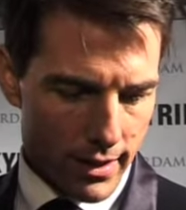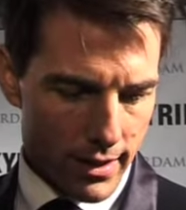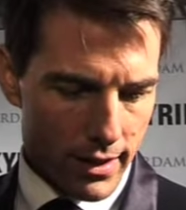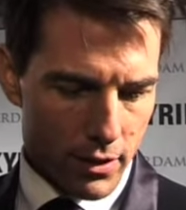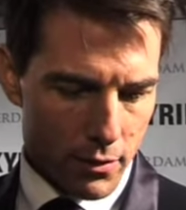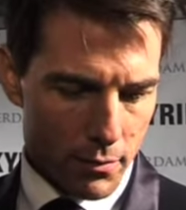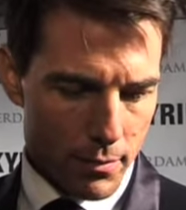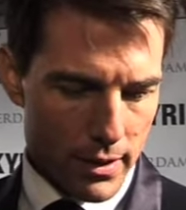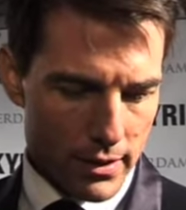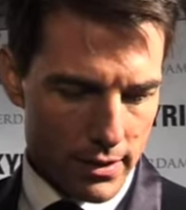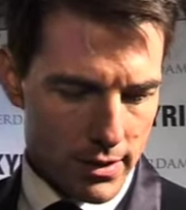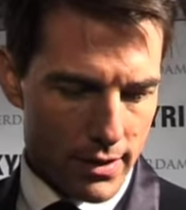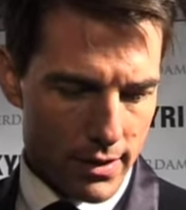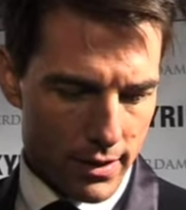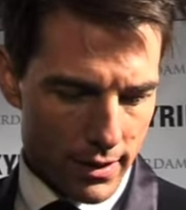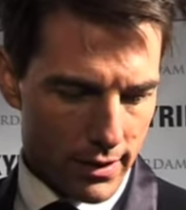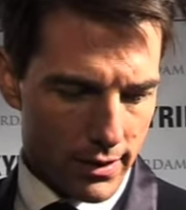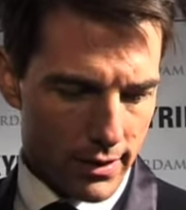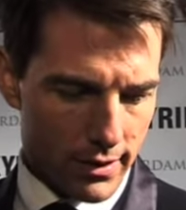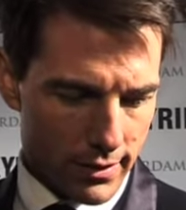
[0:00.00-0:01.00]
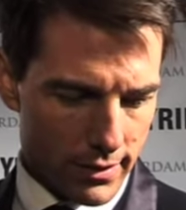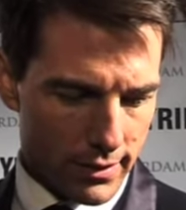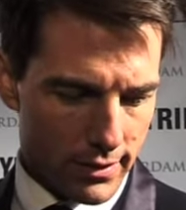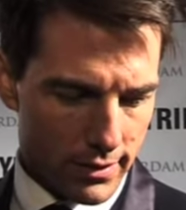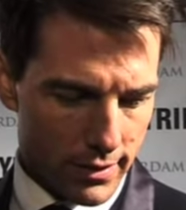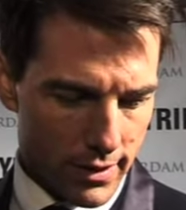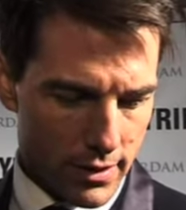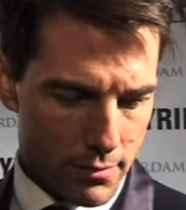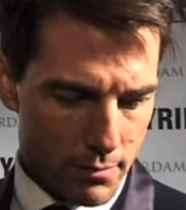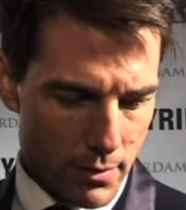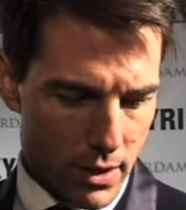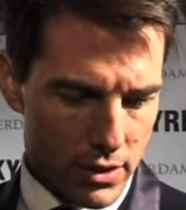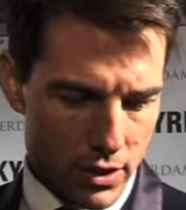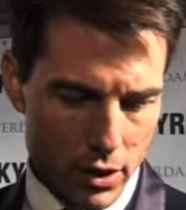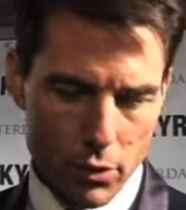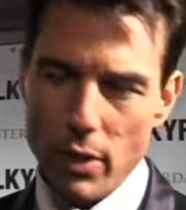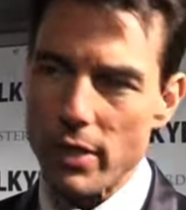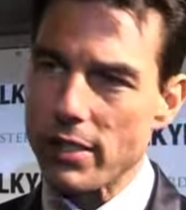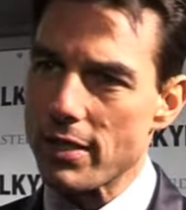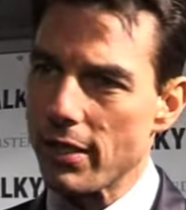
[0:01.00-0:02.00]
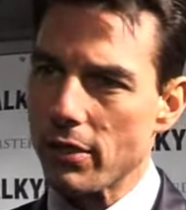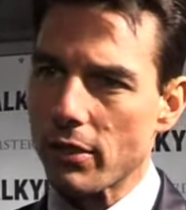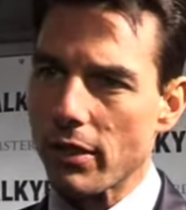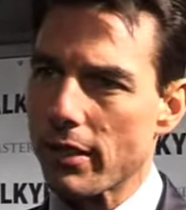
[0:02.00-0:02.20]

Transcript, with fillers: you know, meant, uh, meant a great deal.